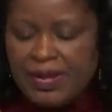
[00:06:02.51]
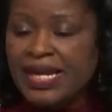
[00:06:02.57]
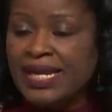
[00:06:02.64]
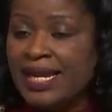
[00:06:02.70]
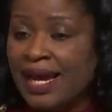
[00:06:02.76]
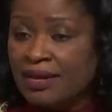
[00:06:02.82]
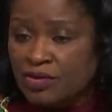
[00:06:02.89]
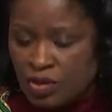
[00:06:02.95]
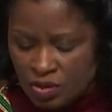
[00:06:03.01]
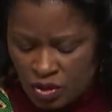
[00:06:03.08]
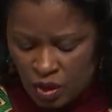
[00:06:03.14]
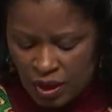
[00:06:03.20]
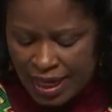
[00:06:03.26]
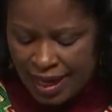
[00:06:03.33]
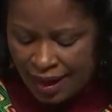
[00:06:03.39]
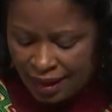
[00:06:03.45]
is going to
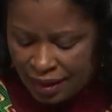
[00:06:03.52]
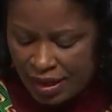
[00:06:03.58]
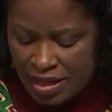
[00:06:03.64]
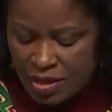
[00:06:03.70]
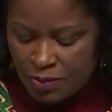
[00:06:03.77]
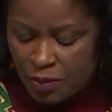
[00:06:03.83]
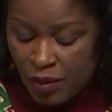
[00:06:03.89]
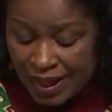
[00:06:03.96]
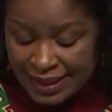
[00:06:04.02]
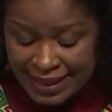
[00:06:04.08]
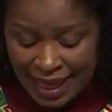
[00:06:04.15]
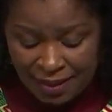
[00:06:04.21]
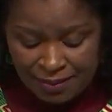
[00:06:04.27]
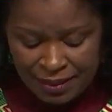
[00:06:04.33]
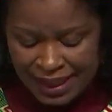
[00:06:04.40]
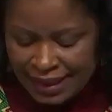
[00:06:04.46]
be raising
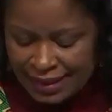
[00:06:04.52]
$1